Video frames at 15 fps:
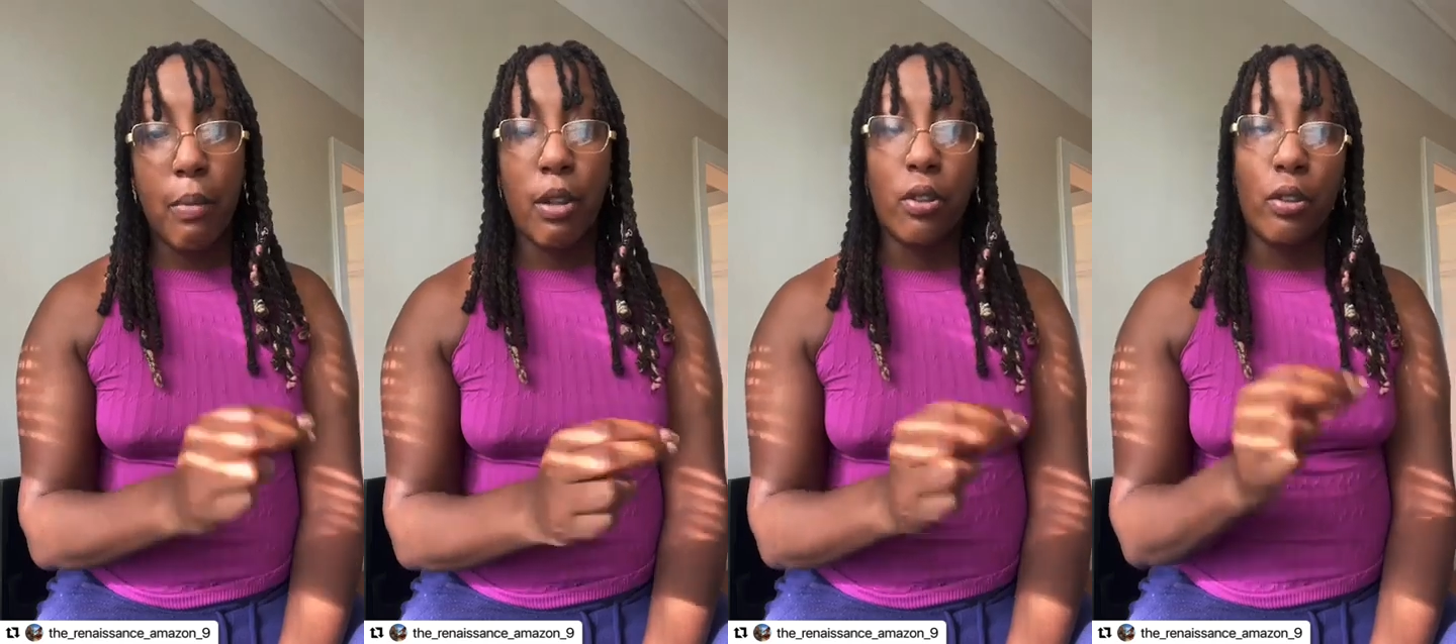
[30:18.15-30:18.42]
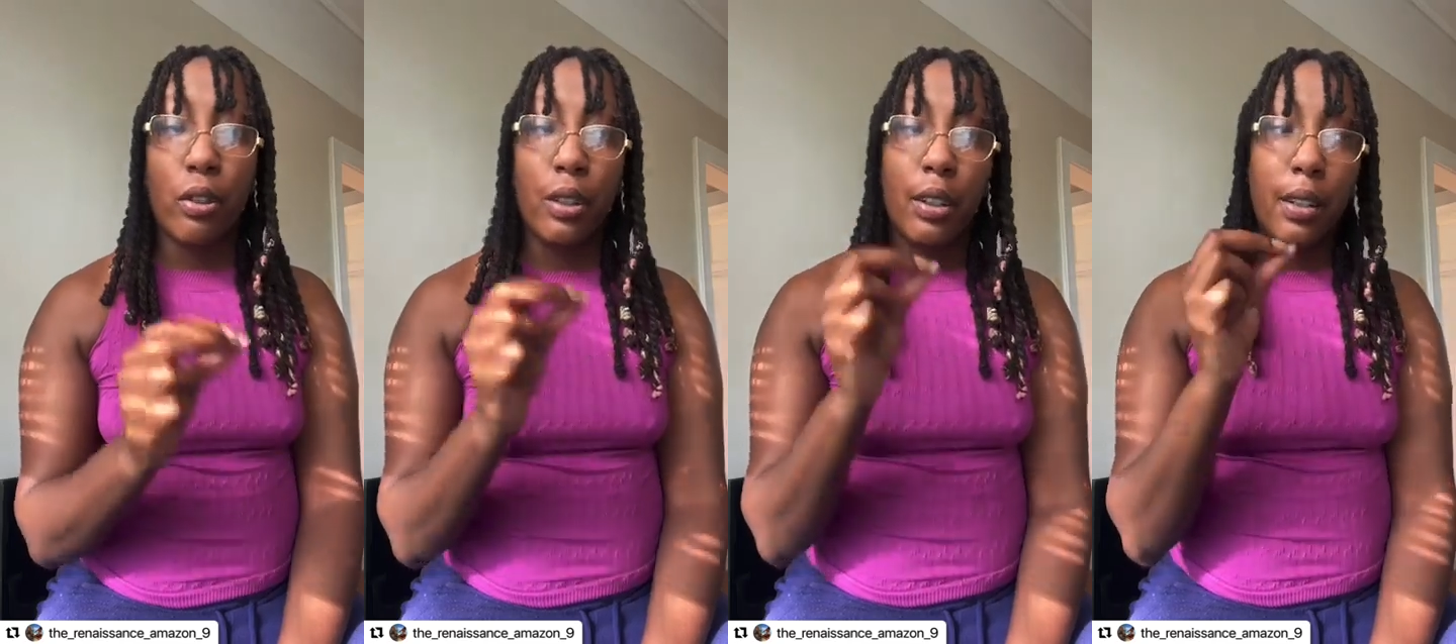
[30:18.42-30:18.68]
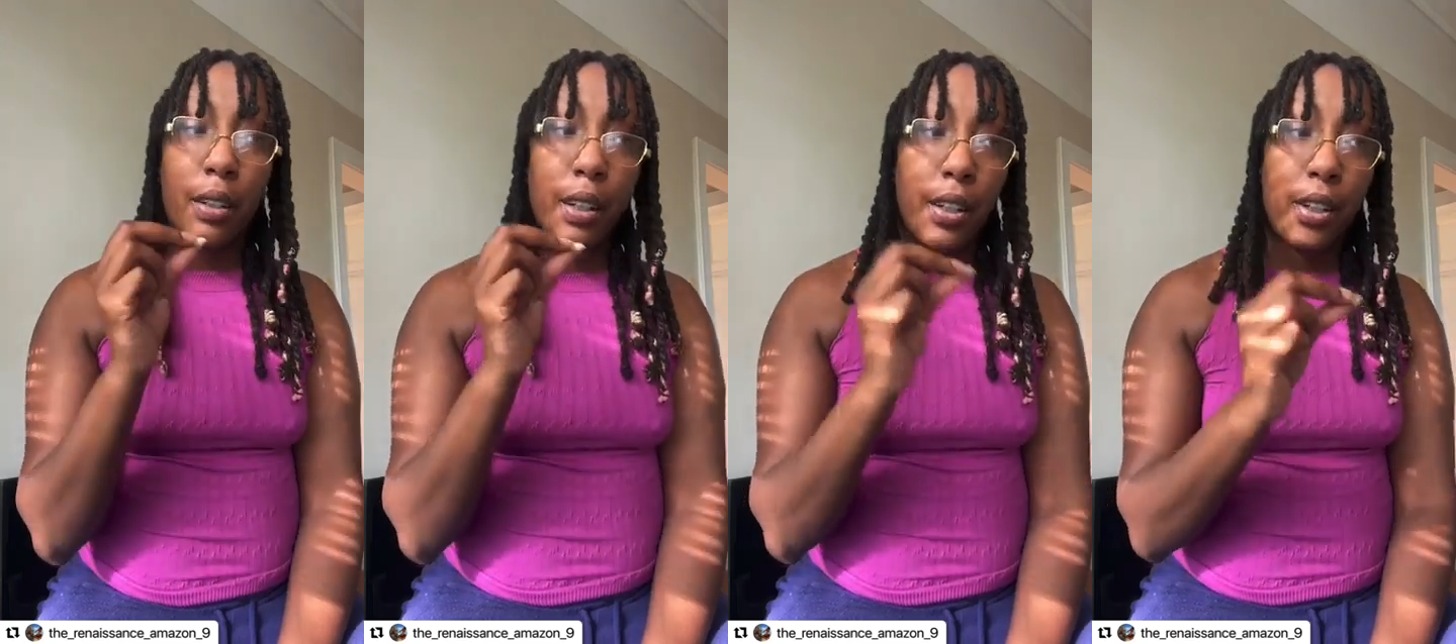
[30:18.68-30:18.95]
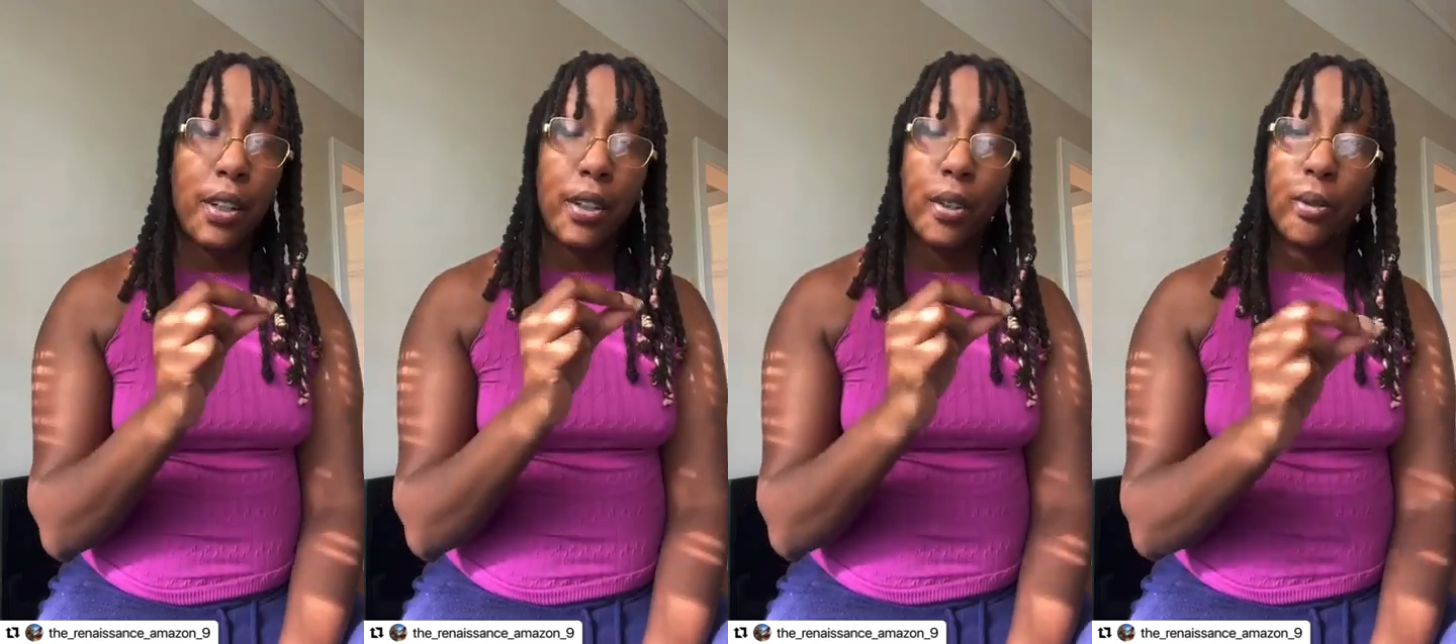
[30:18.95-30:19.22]
I'm either going to
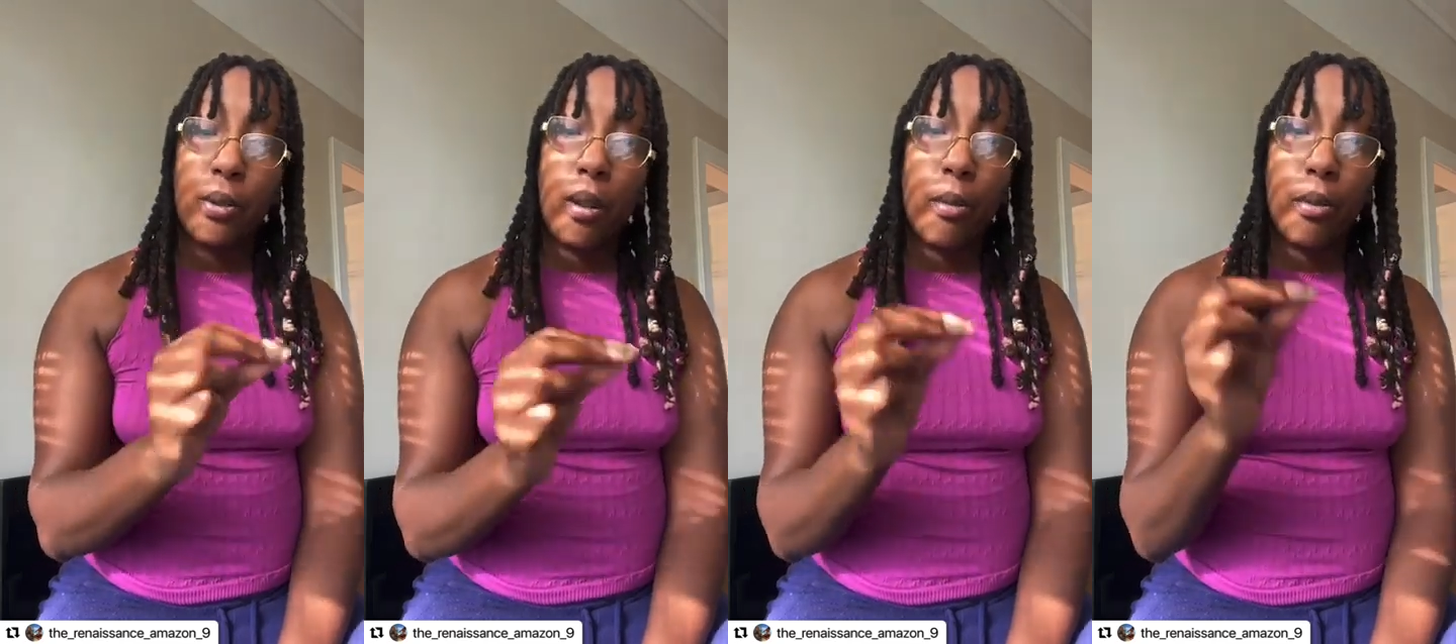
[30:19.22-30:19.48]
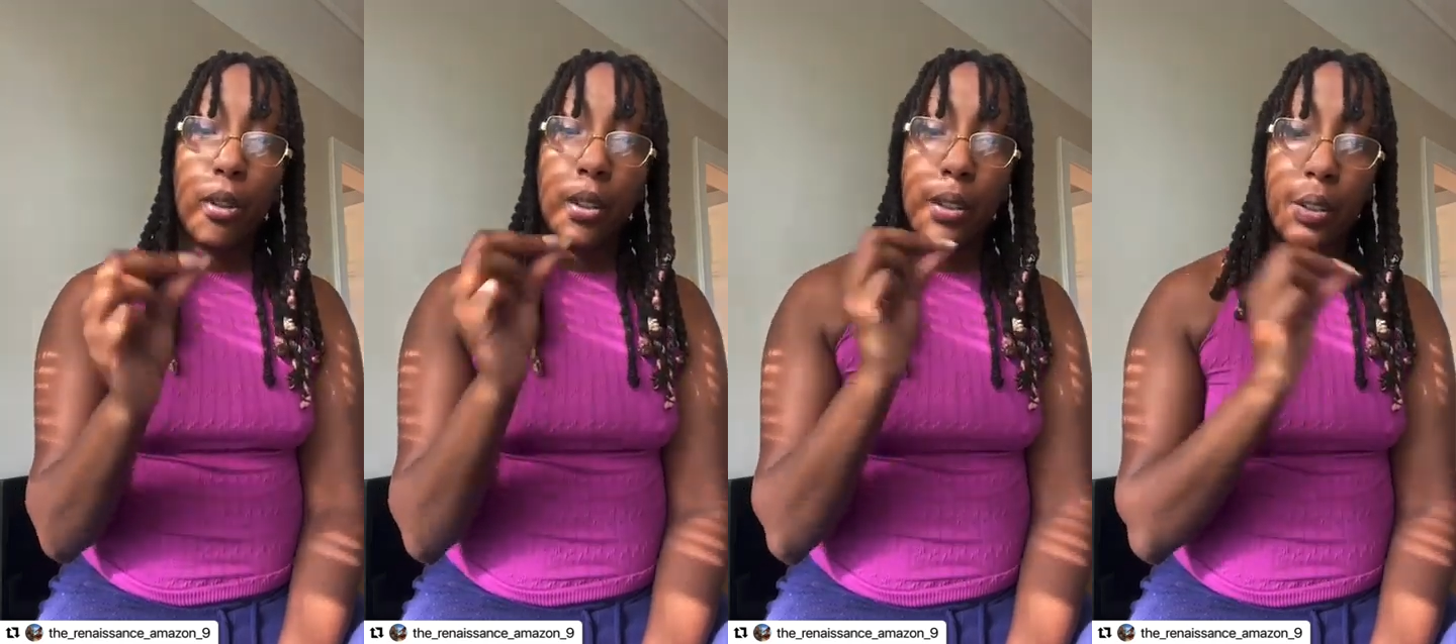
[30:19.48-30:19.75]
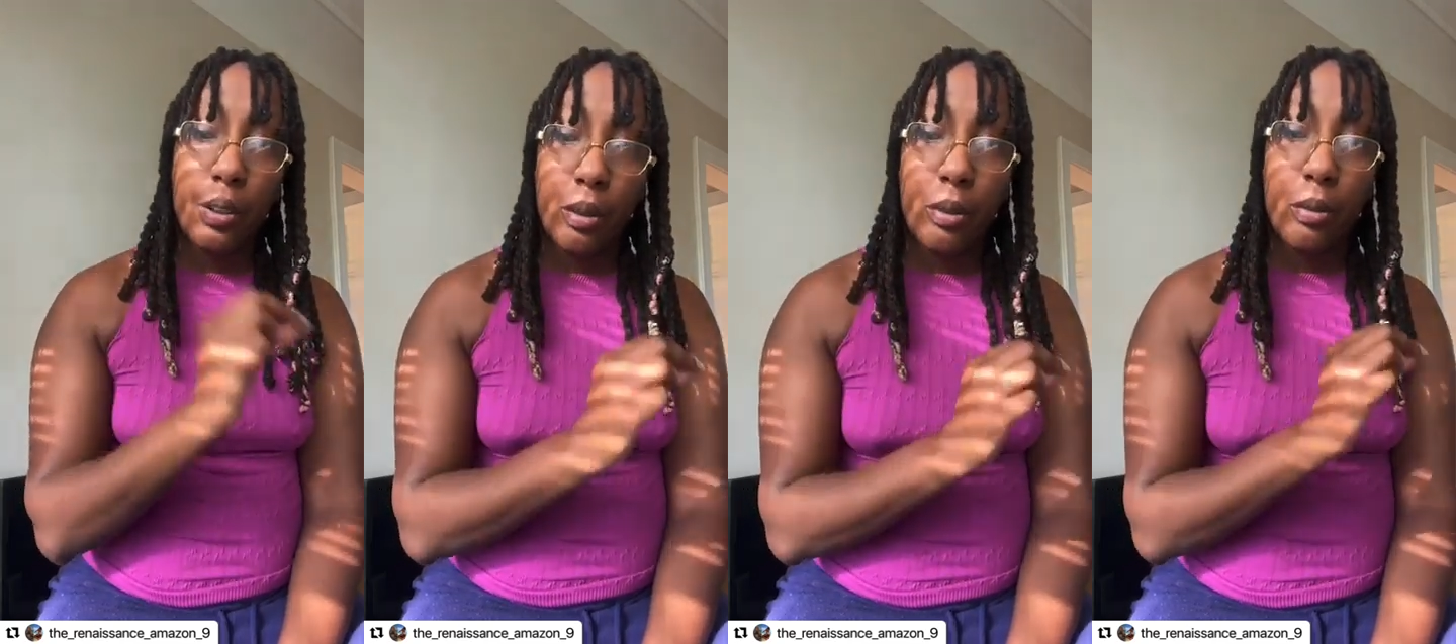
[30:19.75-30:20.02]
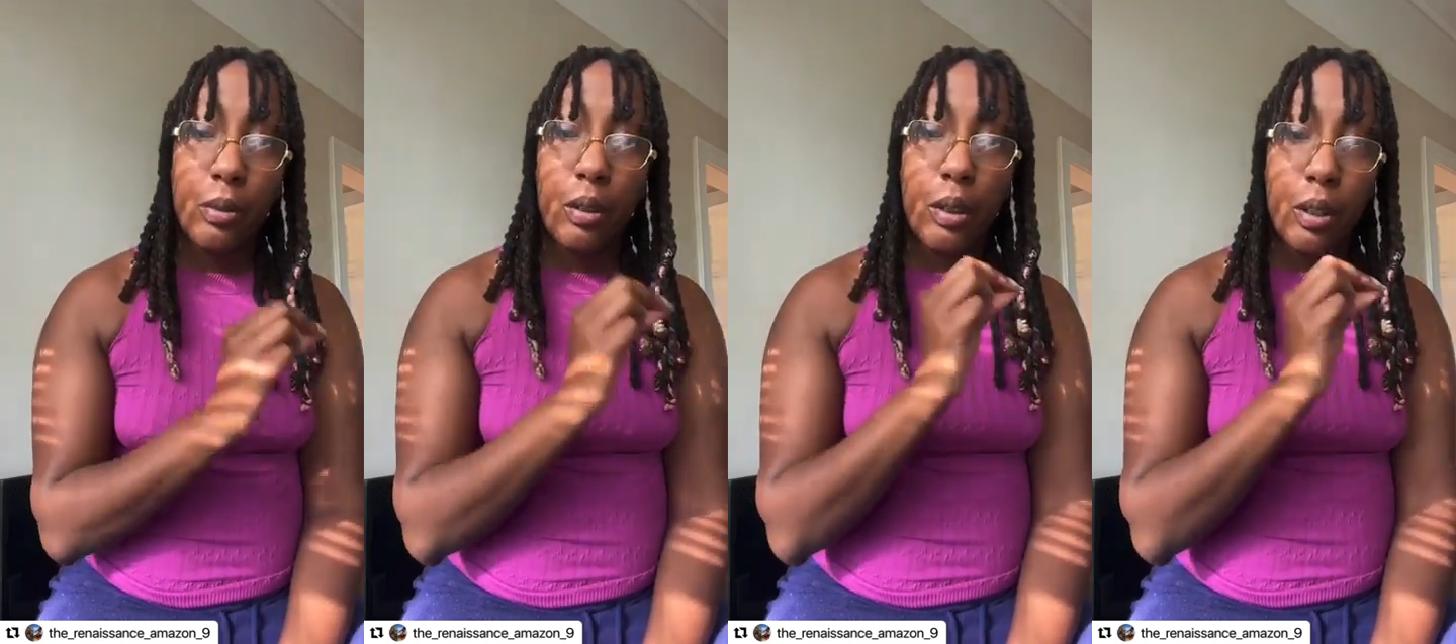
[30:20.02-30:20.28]
get killed or I'm going to
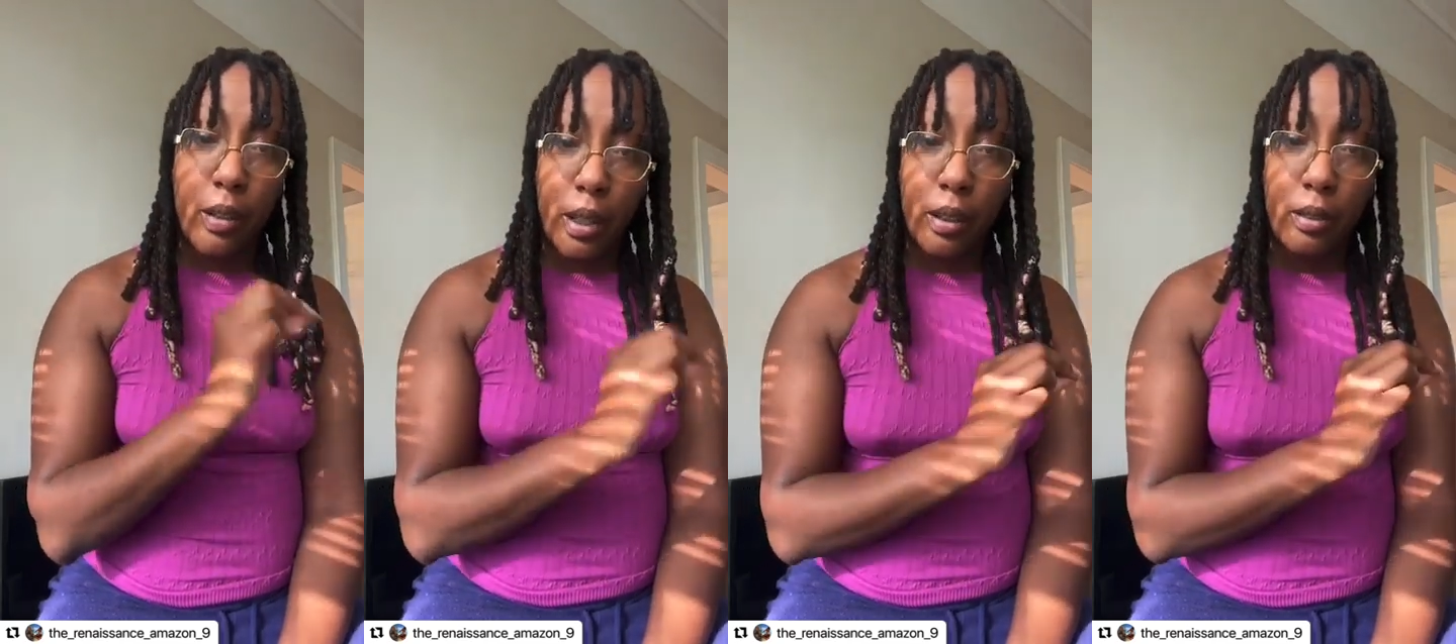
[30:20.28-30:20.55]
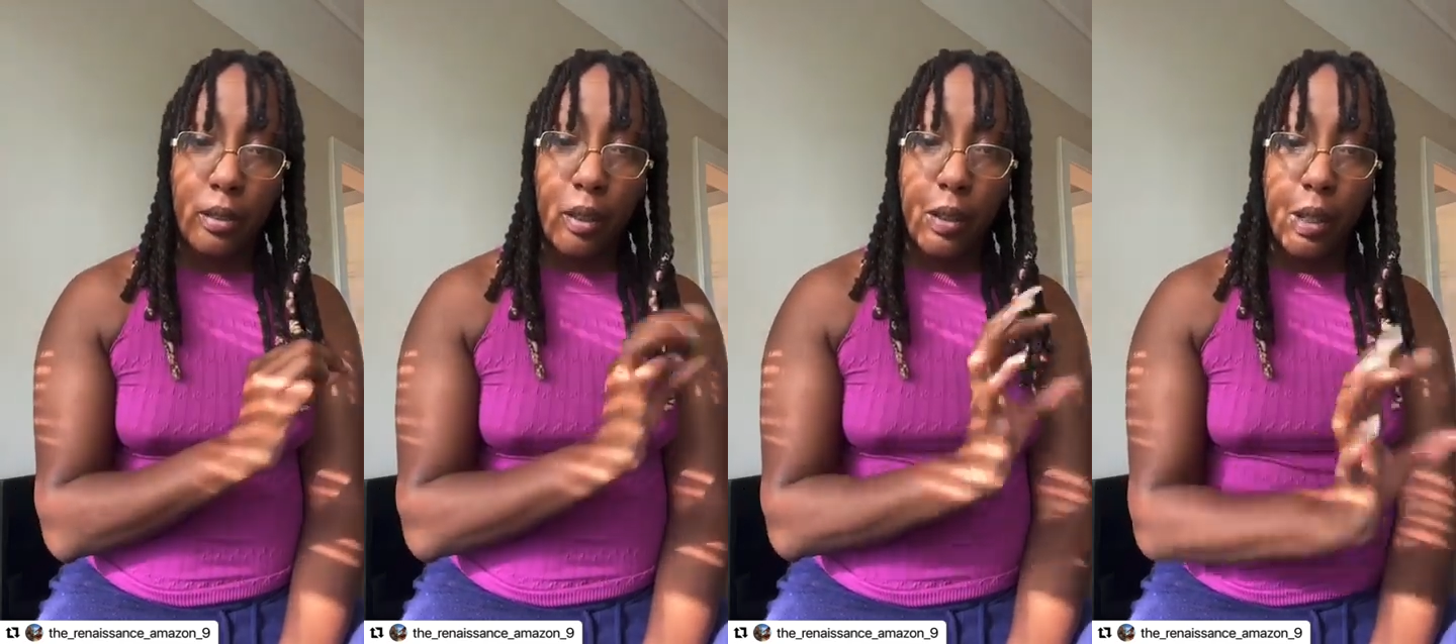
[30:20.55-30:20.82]
kill a cracker.